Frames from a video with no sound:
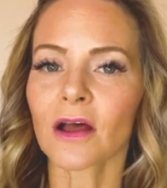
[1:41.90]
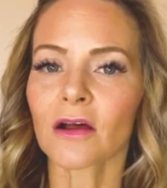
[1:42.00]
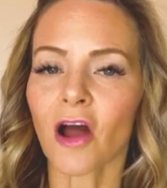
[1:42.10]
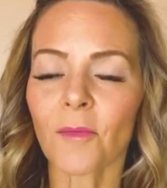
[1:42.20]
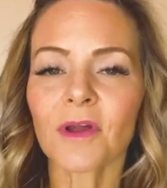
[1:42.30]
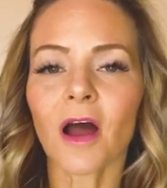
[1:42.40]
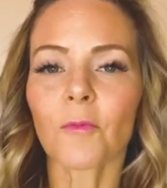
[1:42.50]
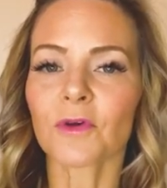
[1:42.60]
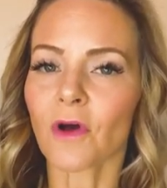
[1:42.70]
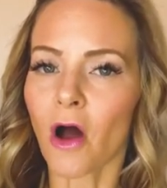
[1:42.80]
coming up
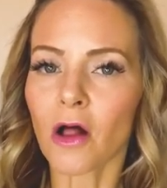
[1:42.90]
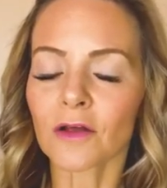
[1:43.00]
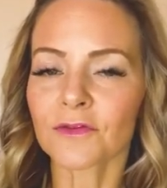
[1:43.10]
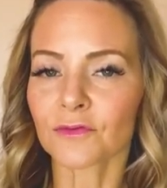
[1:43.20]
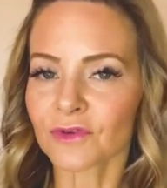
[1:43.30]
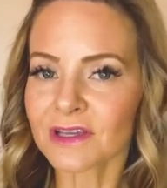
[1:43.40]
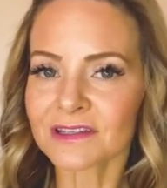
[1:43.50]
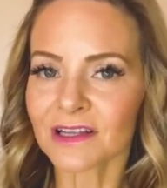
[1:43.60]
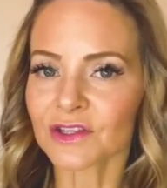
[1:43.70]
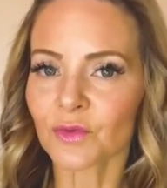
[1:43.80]
with all of the
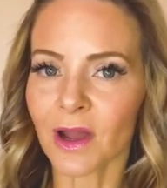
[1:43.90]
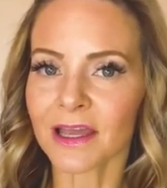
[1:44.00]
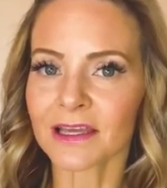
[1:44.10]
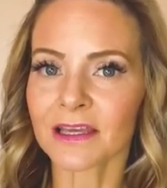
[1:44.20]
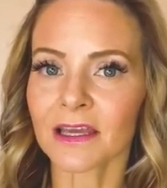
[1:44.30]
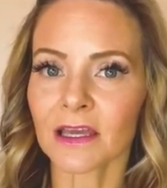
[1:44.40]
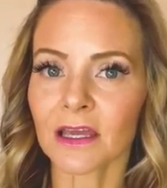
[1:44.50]
reasons why